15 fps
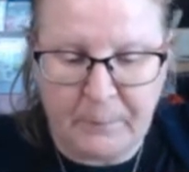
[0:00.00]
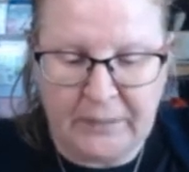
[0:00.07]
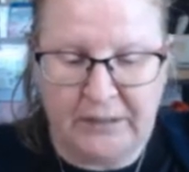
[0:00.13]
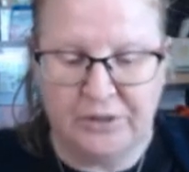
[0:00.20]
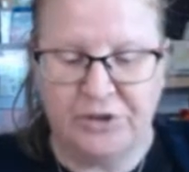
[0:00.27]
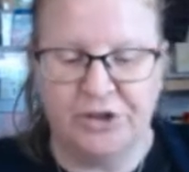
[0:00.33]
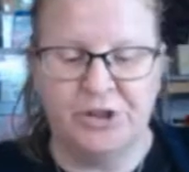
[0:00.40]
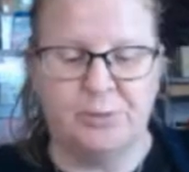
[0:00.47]

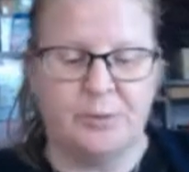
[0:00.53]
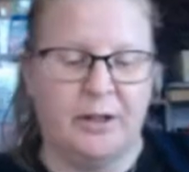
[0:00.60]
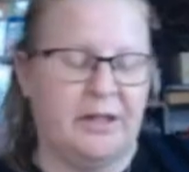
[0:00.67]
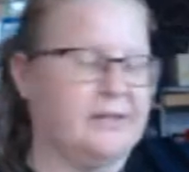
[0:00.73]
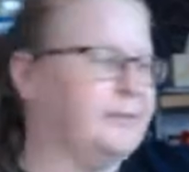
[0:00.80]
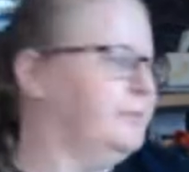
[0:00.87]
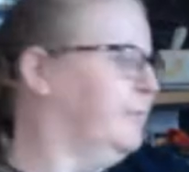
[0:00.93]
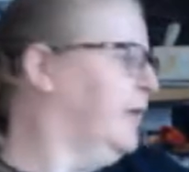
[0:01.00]
gingerbread
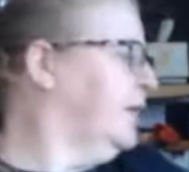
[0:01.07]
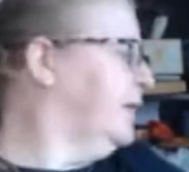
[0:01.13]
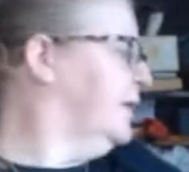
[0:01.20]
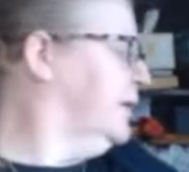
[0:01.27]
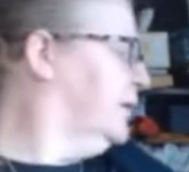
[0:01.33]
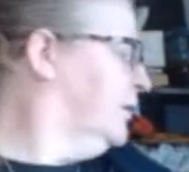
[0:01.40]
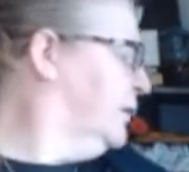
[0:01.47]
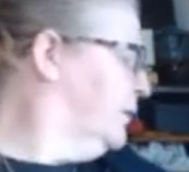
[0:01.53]

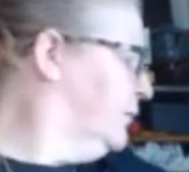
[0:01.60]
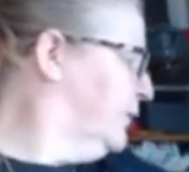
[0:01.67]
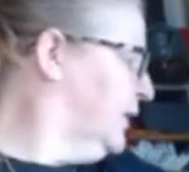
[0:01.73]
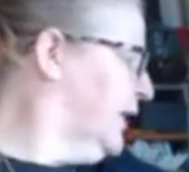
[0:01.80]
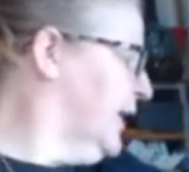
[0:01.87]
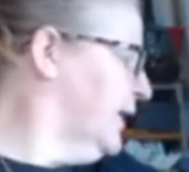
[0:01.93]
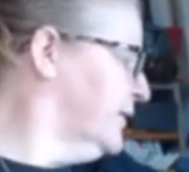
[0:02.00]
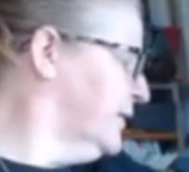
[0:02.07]
making
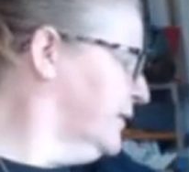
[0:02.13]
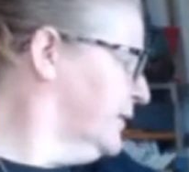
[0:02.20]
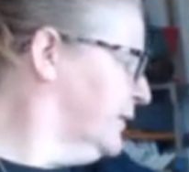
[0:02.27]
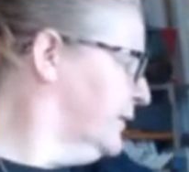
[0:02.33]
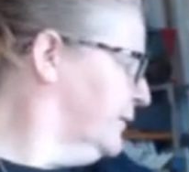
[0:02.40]
classes